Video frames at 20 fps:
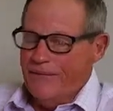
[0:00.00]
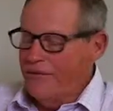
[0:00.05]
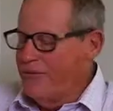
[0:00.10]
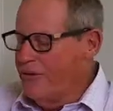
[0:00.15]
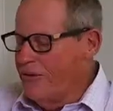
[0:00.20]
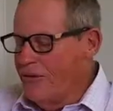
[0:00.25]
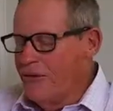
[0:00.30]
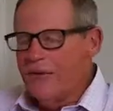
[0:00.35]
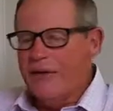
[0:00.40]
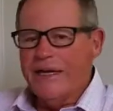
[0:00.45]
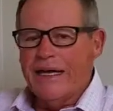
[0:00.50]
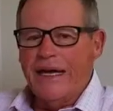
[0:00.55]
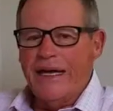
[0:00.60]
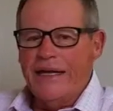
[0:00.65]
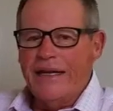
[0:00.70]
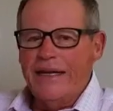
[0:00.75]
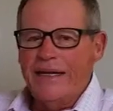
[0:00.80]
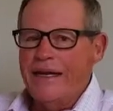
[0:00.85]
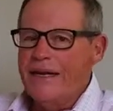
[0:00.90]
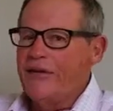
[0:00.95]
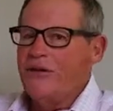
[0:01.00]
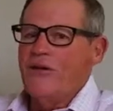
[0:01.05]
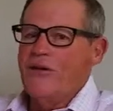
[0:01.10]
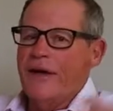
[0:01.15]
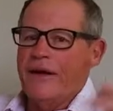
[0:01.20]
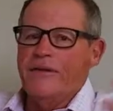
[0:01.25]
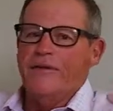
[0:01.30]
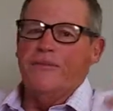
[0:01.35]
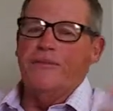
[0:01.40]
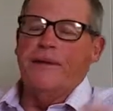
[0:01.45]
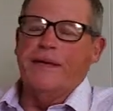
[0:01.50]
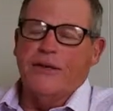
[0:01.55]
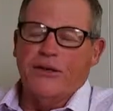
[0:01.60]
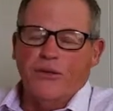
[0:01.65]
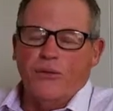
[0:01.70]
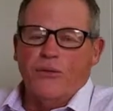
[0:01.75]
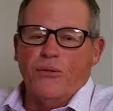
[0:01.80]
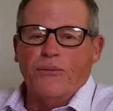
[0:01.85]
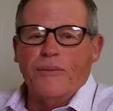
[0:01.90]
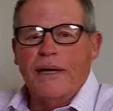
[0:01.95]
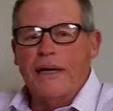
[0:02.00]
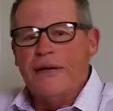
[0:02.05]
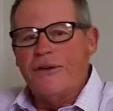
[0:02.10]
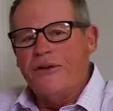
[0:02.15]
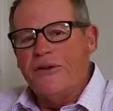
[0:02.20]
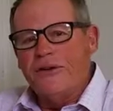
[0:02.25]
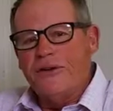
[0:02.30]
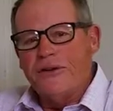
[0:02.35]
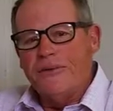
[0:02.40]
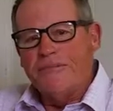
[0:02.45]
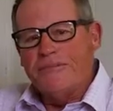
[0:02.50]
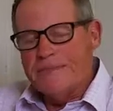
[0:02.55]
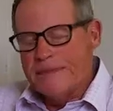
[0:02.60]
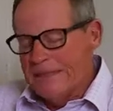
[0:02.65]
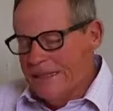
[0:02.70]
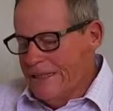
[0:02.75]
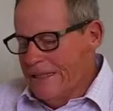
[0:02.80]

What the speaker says: if you look at it, and you have to make your own mind up,